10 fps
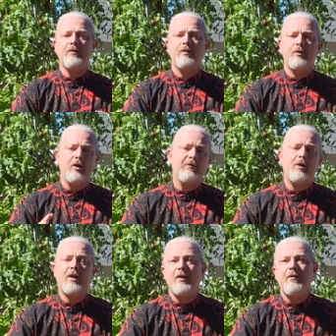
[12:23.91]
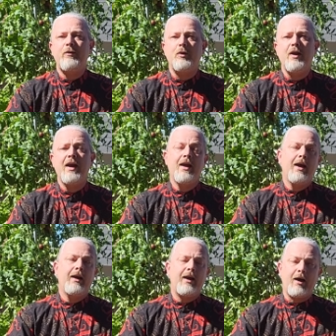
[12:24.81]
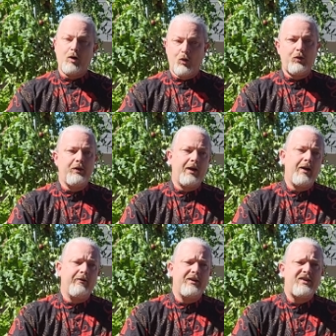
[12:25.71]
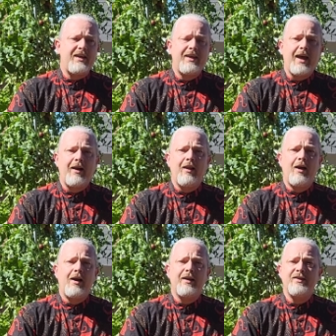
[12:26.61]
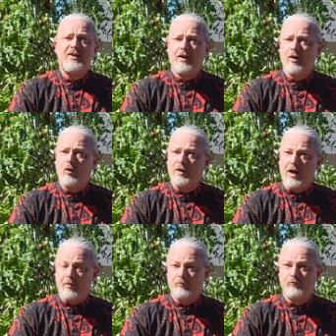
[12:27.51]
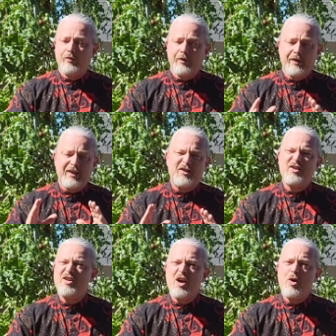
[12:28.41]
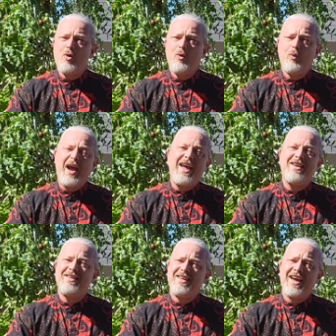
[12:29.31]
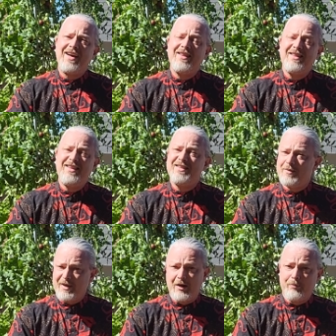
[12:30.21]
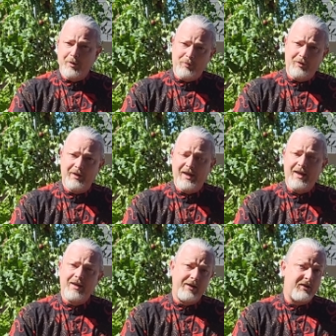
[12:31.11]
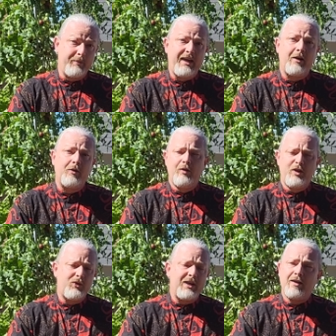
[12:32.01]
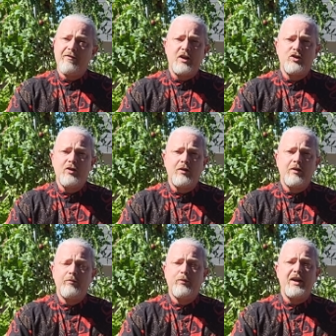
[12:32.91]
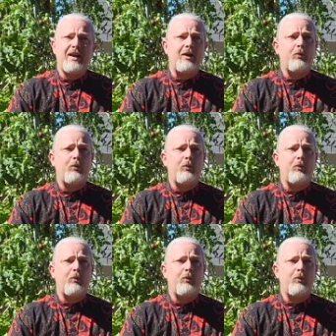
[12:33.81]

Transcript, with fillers: Norfolk Healthy Food got a hold of the seed catalog and said, hold on, there's no way to get this amount of purple in a tomato using conventional breeding.